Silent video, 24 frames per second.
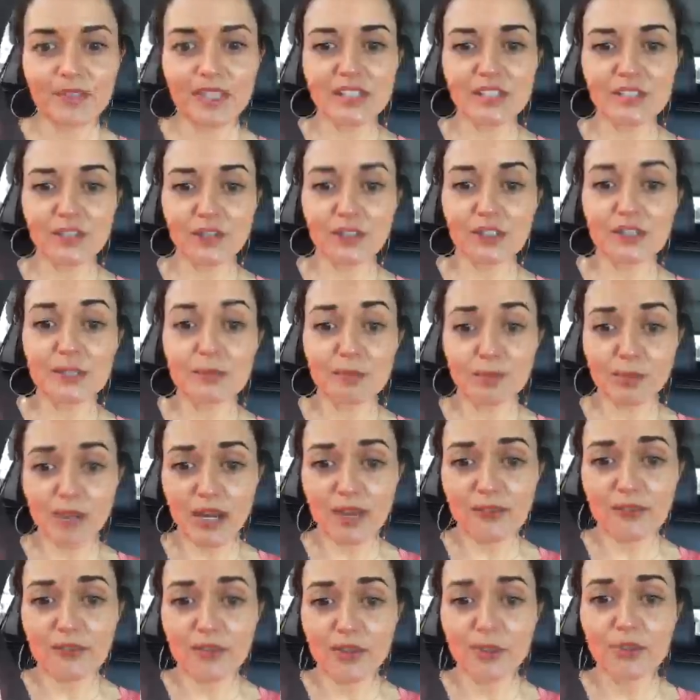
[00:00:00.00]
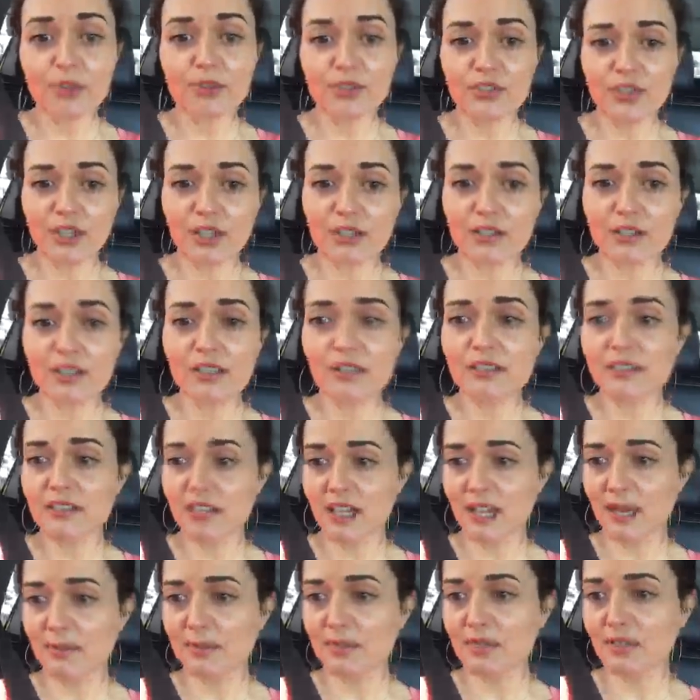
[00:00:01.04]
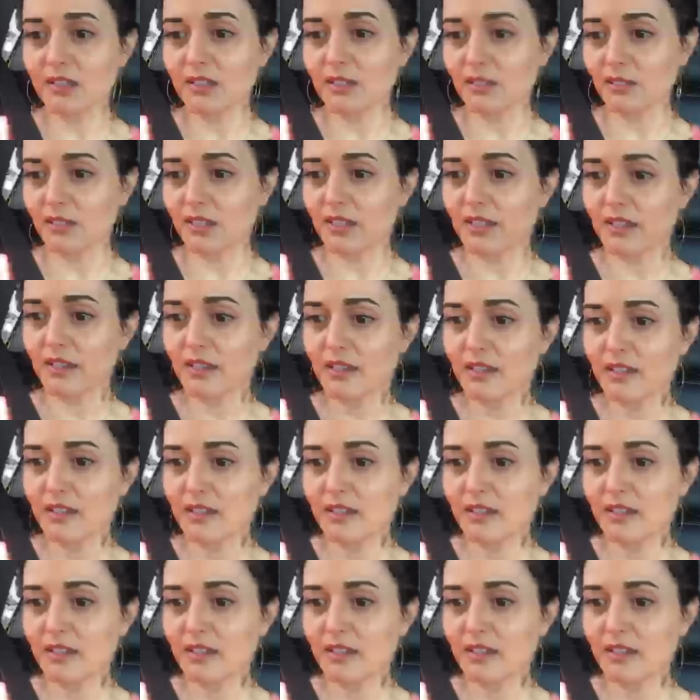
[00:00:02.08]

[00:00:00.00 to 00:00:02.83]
It's good to pray for those who judge us, absolutely.